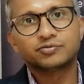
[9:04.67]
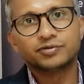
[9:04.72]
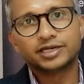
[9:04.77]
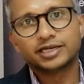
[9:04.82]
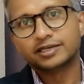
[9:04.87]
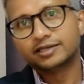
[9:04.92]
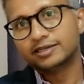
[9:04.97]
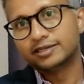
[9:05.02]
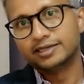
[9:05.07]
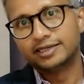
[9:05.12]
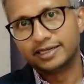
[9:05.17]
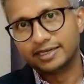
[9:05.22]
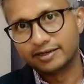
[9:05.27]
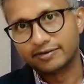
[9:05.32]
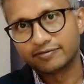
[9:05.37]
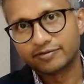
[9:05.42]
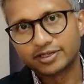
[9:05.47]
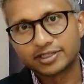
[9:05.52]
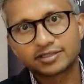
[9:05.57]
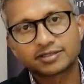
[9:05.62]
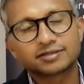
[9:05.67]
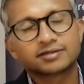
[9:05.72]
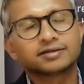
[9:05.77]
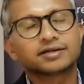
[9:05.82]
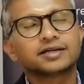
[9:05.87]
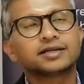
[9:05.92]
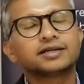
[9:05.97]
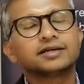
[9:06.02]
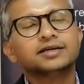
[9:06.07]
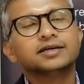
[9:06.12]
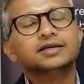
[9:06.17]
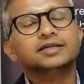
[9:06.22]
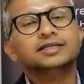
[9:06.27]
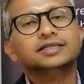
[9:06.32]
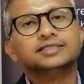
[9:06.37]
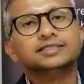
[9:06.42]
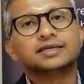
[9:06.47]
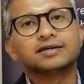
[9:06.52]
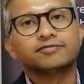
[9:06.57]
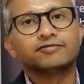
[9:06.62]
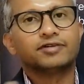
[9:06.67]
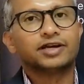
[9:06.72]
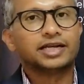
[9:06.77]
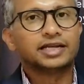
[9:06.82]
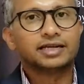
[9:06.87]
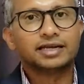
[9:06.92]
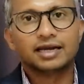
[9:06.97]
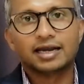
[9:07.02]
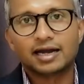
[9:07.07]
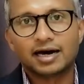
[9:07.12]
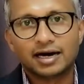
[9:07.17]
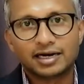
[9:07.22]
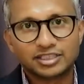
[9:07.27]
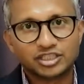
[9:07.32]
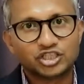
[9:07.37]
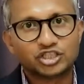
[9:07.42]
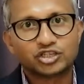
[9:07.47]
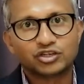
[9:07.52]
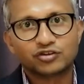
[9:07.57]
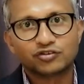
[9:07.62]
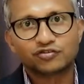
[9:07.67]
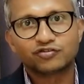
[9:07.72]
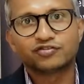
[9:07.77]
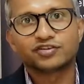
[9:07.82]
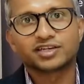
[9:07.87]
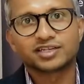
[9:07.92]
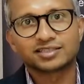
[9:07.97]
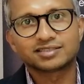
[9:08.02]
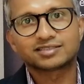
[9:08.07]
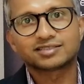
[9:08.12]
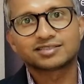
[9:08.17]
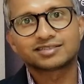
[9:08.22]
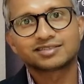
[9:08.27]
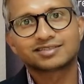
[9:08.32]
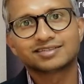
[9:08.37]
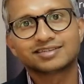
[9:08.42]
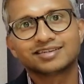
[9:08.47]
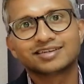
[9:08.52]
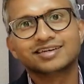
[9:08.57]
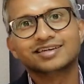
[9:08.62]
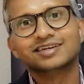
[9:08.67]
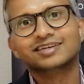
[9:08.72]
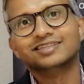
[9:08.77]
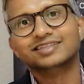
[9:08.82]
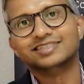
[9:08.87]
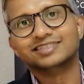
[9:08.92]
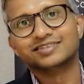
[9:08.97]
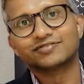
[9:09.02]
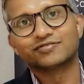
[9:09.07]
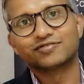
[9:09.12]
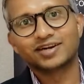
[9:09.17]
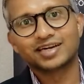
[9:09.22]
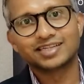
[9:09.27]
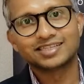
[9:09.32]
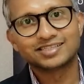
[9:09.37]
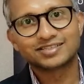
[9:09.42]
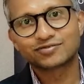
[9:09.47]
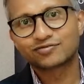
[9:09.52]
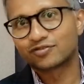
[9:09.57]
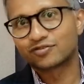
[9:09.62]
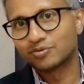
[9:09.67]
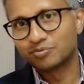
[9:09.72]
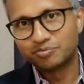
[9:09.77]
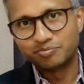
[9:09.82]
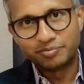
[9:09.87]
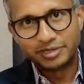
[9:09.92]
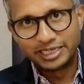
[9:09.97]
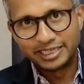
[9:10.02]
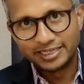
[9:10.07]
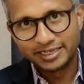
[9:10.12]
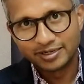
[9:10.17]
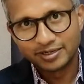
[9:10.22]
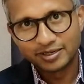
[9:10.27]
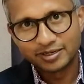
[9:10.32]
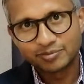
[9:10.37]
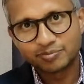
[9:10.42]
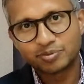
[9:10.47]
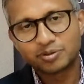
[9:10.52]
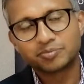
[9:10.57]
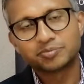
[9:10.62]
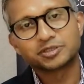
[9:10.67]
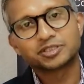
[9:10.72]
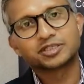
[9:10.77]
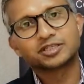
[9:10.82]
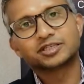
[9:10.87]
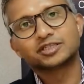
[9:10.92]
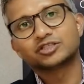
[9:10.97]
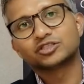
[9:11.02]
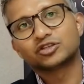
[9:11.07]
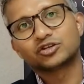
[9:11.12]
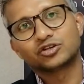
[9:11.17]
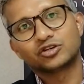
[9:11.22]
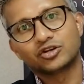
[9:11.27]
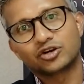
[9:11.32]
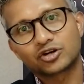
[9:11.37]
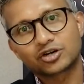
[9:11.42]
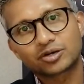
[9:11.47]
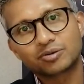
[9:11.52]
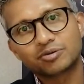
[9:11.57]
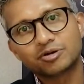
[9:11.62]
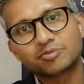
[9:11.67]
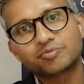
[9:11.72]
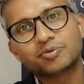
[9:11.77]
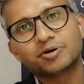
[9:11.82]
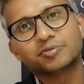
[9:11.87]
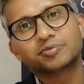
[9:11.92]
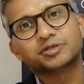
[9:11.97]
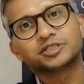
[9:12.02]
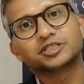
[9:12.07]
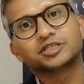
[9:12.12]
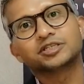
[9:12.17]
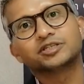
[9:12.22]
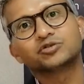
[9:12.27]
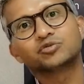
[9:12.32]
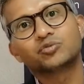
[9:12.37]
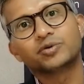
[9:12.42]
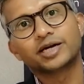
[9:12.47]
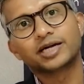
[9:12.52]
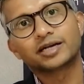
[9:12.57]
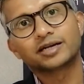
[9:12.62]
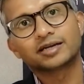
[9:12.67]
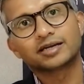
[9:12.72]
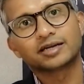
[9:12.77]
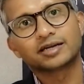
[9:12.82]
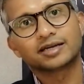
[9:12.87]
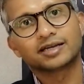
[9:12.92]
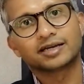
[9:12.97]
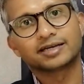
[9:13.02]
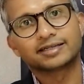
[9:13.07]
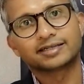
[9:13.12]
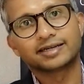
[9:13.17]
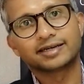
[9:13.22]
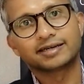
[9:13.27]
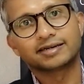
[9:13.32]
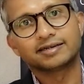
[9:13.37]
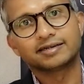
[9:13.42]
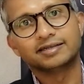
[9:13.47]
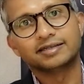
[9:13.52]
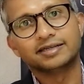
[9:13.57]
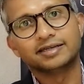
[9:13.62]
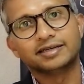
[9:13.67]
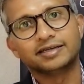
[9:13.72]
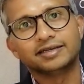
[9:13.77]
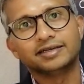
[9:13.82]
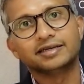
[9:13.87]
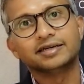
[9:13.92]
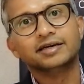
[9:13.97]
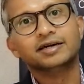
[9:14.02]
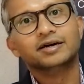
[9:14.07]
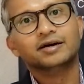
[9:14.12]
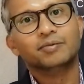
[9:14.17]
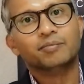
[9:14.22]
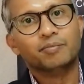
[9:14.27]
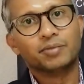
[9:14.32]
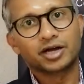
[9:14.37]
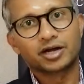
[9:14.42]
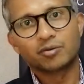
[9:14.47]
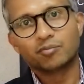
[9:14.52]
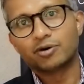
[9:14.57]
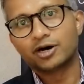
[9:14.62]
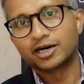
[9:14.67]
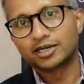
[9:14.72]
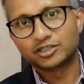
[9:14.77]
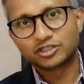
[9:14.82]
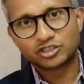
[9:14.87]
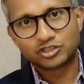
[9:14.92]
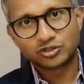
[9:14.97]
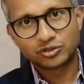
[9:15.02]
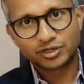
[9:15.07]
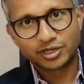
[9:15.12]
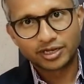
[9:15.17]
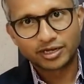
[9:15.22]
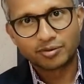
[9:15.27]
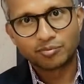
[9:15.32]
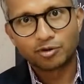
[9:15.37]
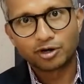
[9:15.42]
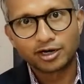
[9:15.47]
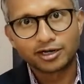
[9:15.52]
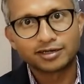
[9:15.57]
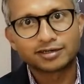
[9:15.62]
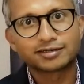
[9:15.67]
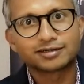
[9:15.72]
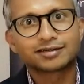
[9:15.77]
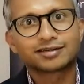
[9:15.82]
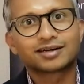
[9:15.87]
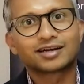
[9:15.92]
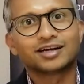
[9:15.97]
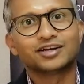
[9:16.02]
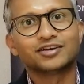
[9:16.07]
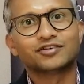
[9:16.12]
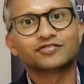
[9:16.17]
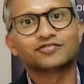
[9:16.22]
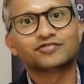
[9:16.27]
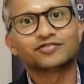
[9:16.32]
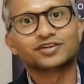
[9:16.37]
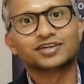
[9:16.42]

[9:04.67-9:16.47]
we are dealing with, right? These are very large files. These are files from media purposes or document purposes where like they are in the megabytes to gigabyte kind of